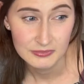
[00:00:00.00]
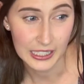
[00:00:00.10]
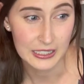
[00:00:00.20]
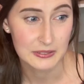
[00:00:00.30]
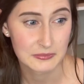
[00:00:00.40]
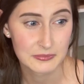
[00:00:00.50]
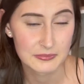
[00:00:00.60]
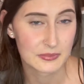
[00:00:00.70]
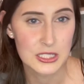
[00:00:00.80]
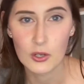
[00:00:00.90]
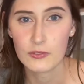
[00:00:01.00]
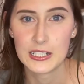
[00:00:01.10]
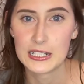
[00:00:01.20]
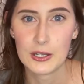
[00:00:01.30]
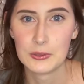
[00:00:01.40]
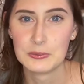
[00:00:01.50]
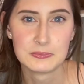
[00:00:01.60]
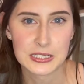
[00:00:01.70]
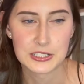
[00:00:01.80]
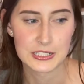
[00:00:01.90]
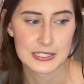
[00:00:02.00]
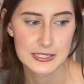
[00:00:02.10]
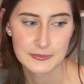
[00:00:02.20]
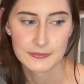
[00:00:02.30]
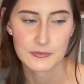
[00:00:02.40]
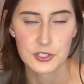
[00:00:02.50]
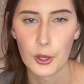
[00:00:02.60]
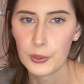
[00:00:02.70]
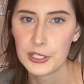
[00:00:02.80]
Like this whole video is just showing